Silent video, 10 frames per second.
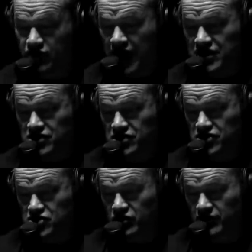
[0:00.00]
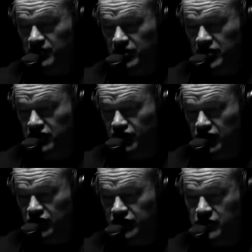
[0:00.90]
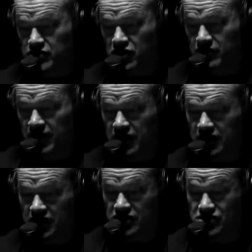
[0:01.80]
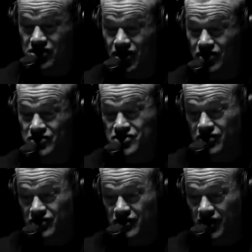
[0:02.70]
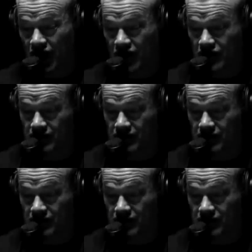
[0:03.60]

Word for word: of action, so in the political field, he was on many occasions uncertain and